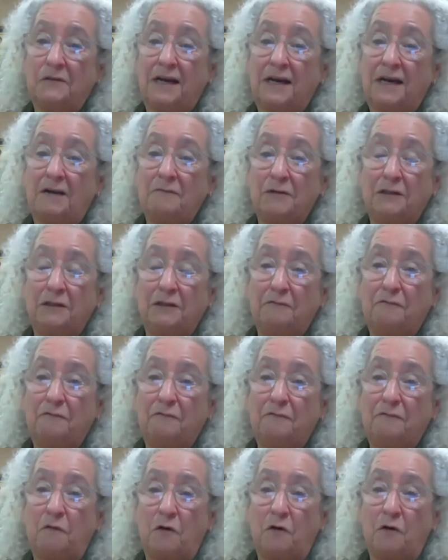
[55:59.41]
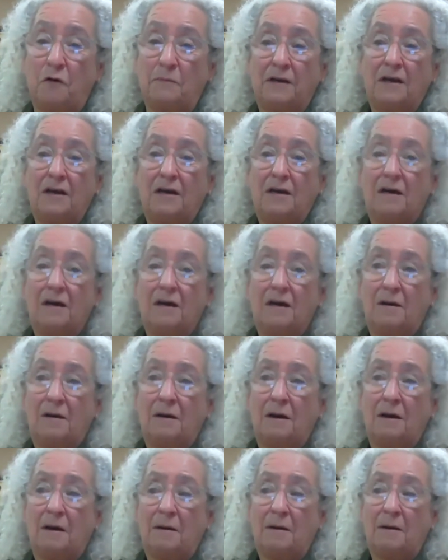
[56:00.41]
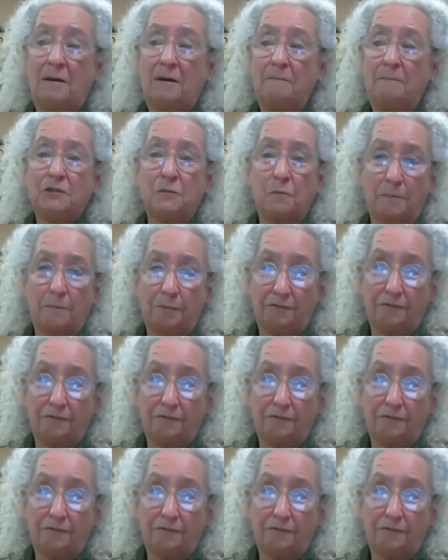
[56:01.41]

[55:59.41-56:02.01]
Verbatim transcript: that I really formed a, a much more